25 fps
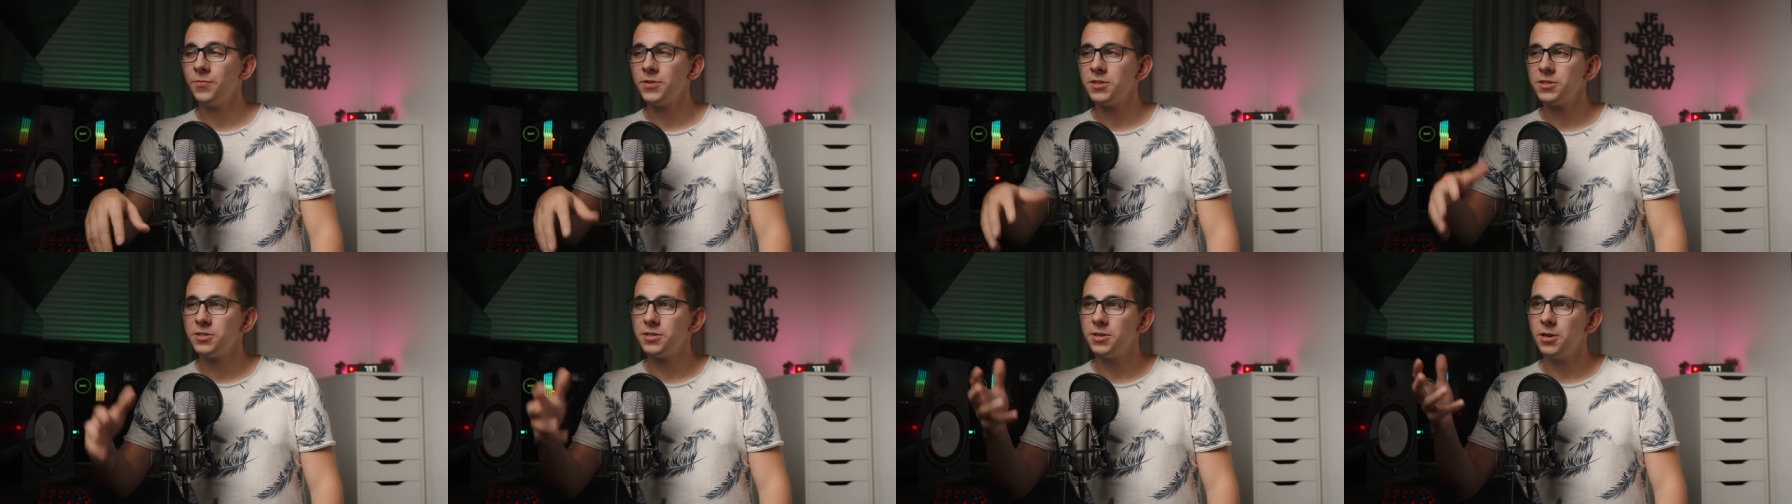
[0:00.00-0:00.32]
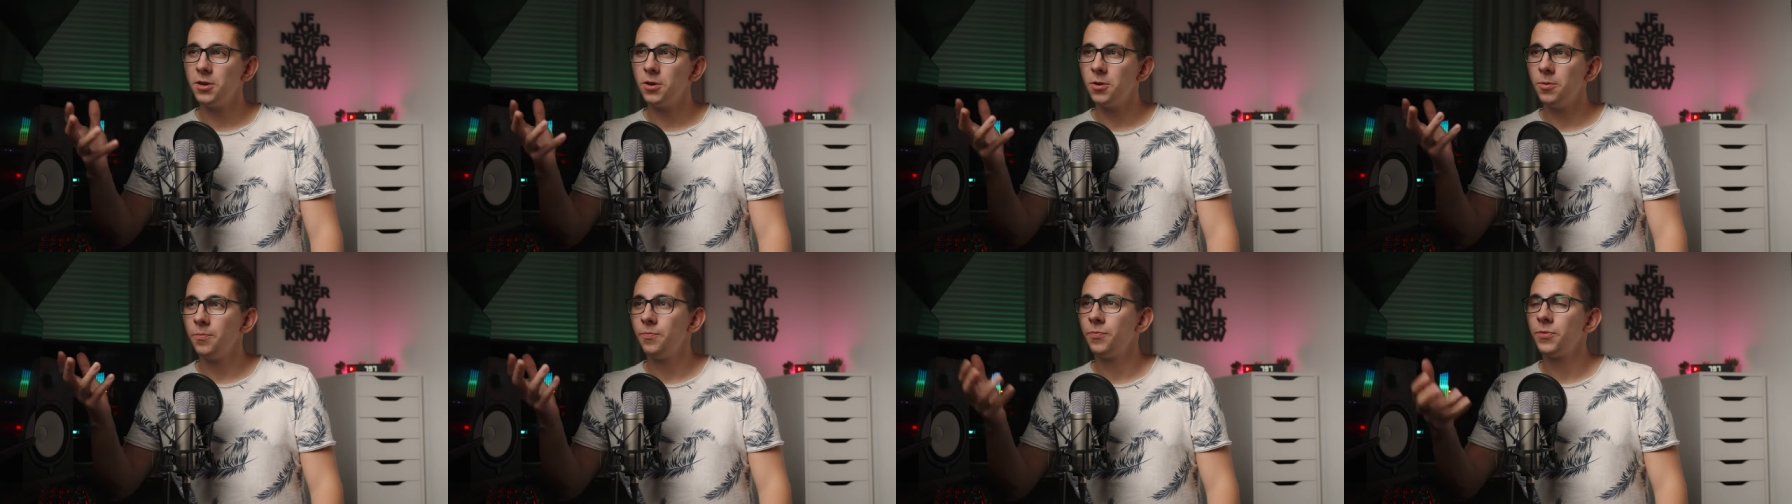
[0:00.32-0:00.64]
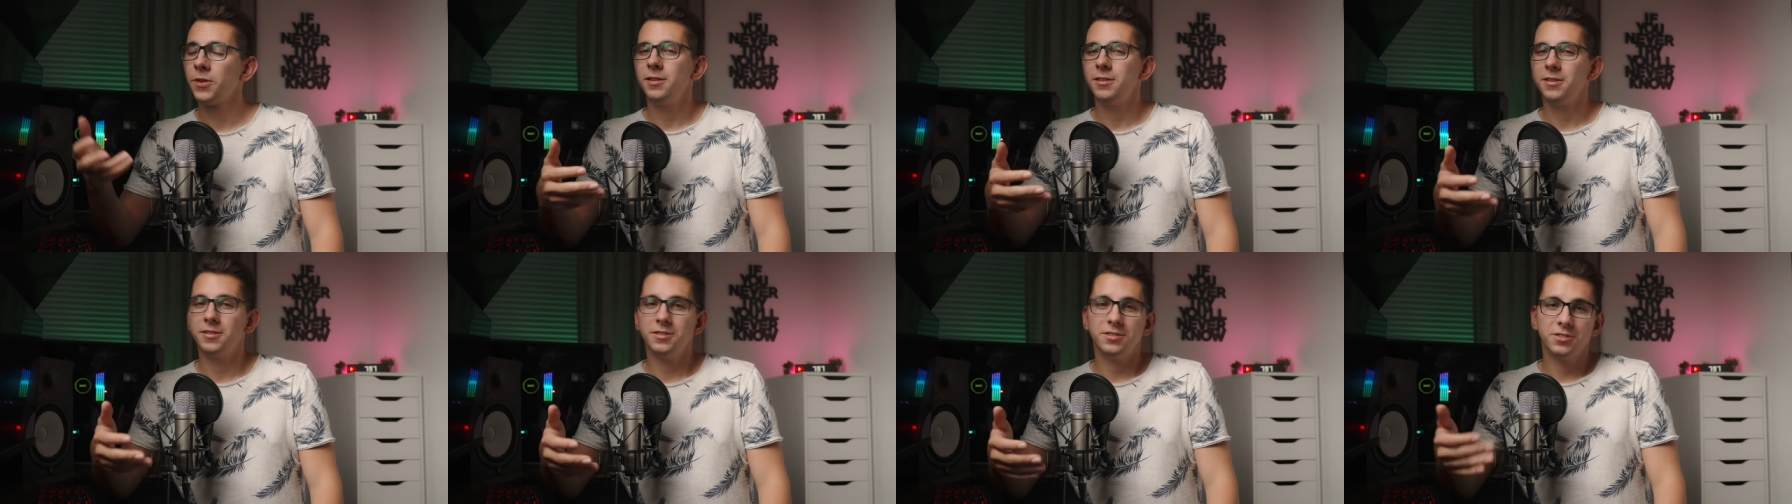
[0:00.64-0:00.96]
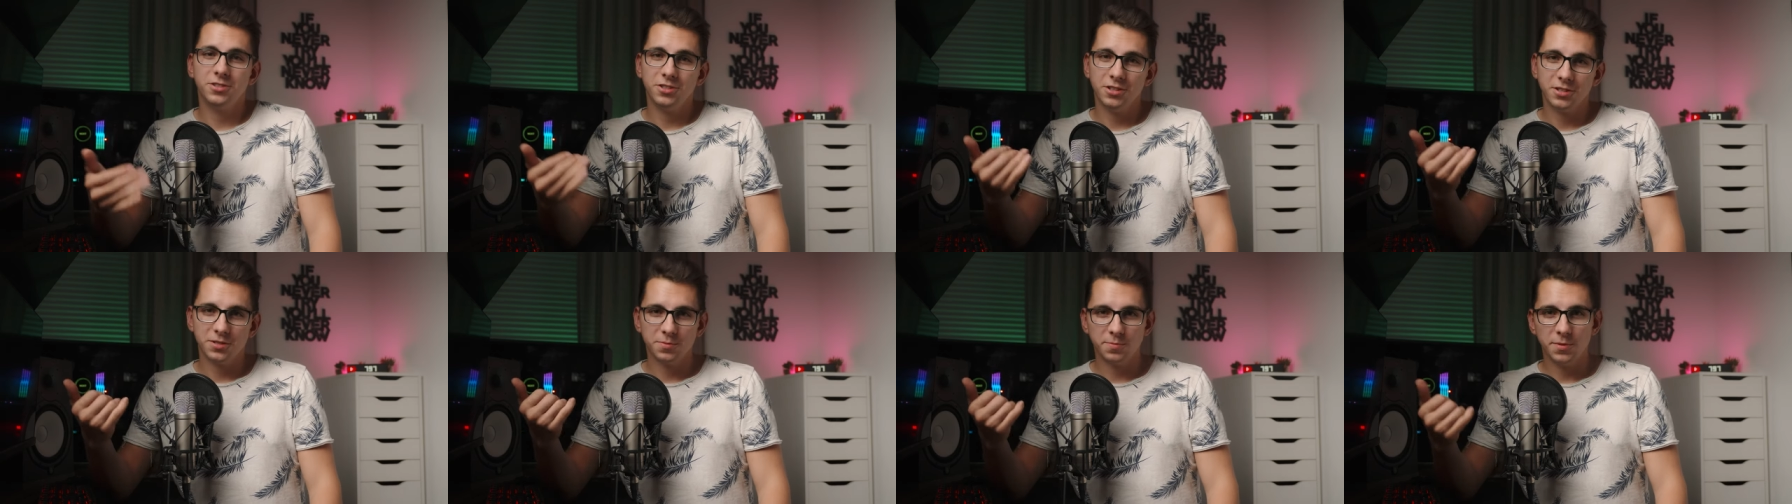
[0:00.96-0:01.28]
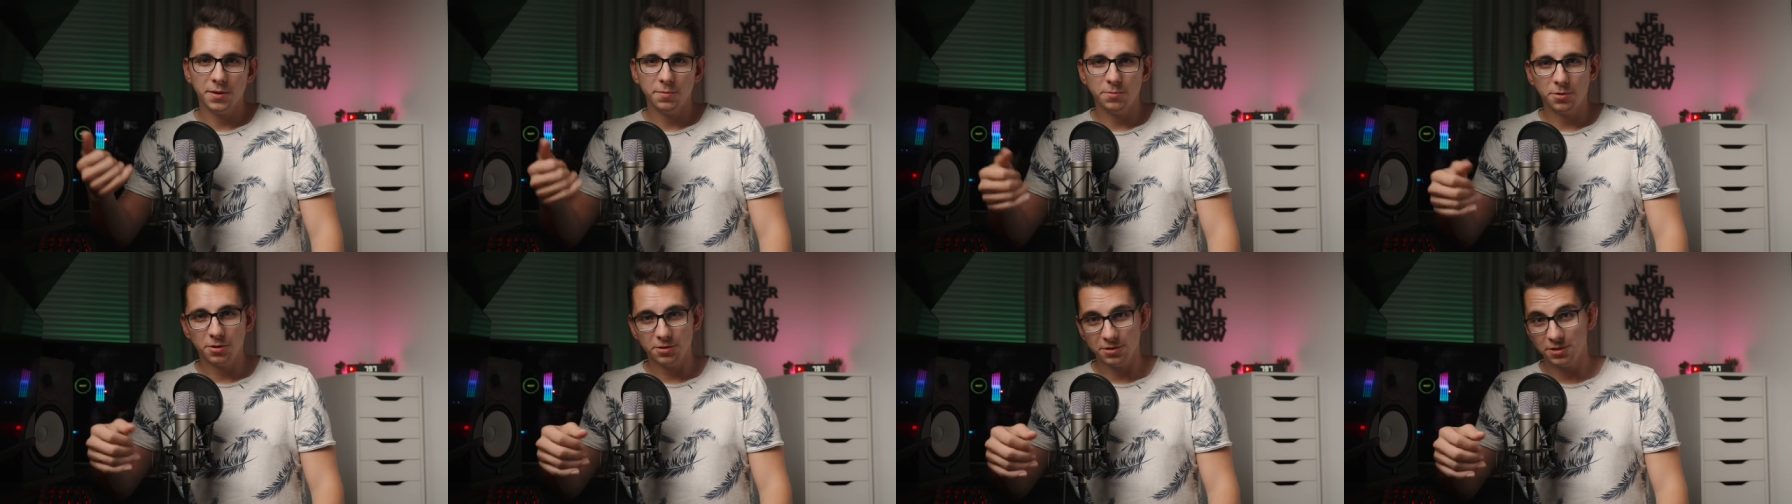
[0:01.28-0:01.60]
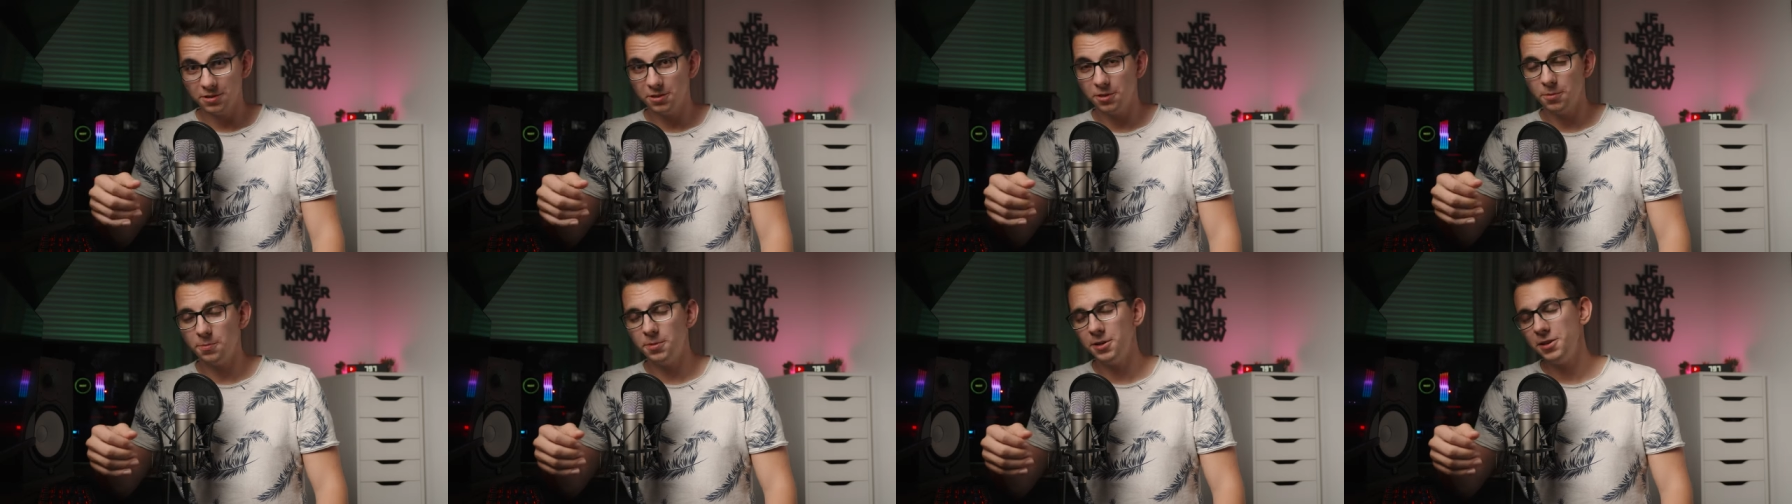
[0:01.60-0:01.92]
so that's just my
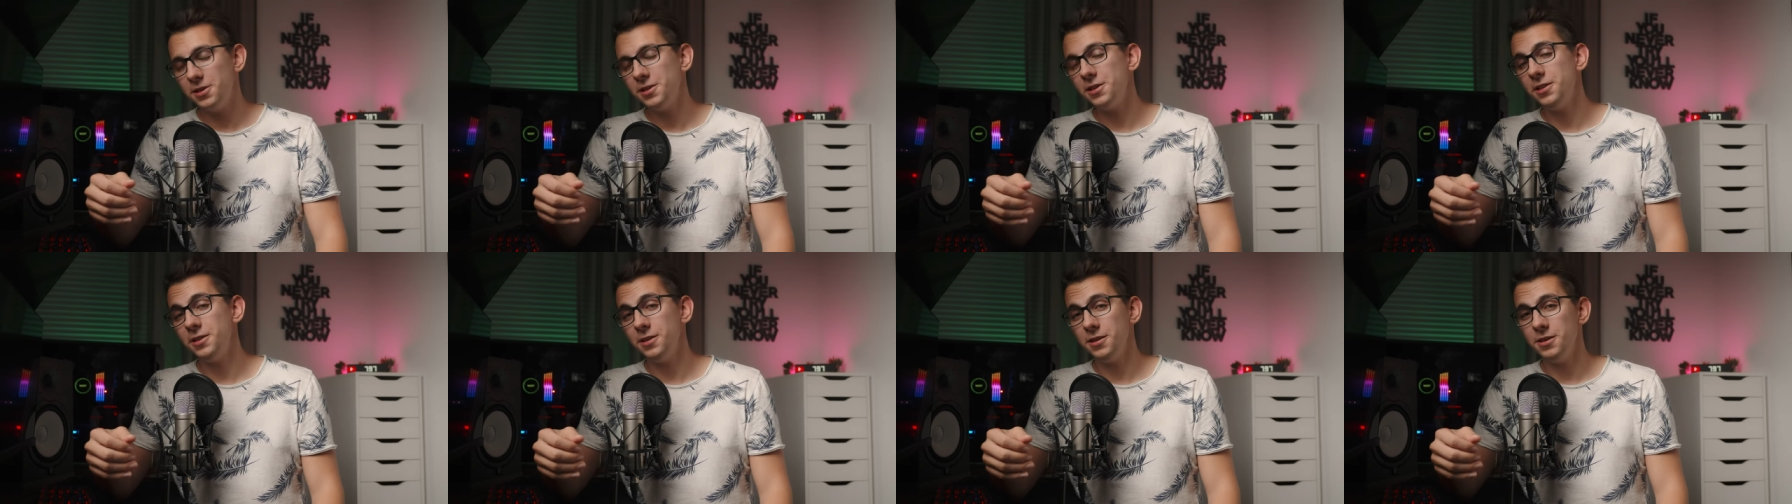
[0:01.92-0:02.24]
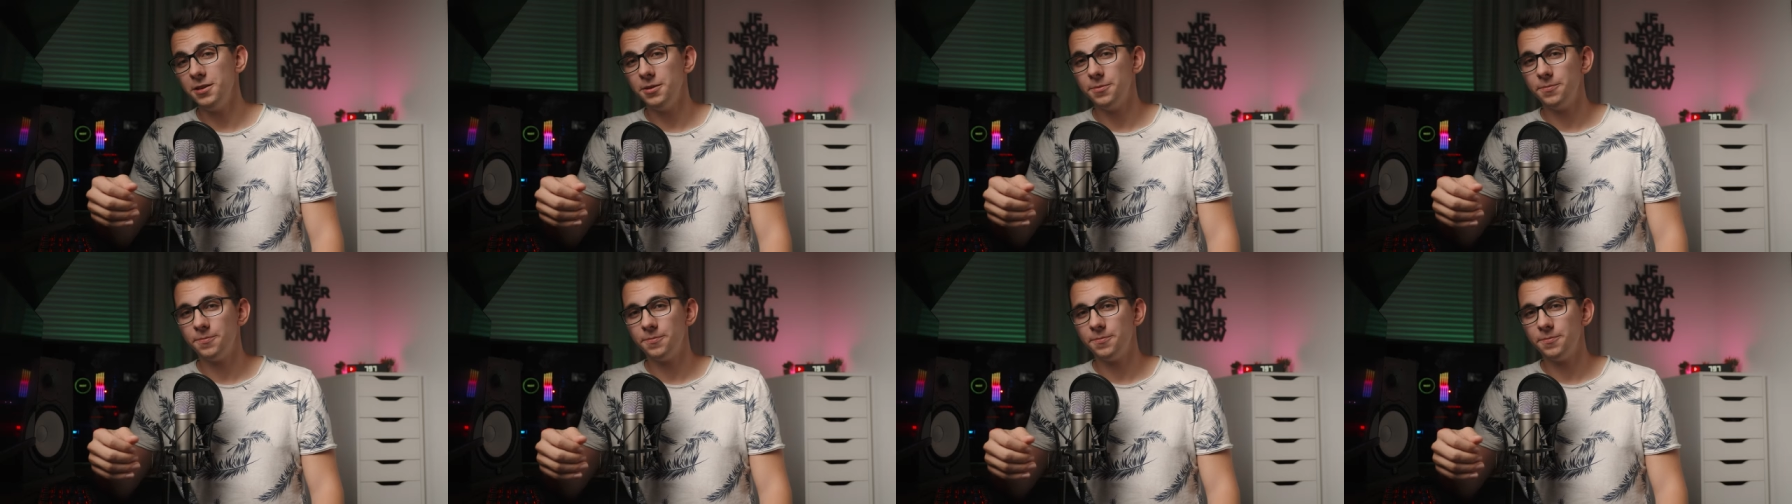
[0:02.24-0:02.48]
personal opinion here.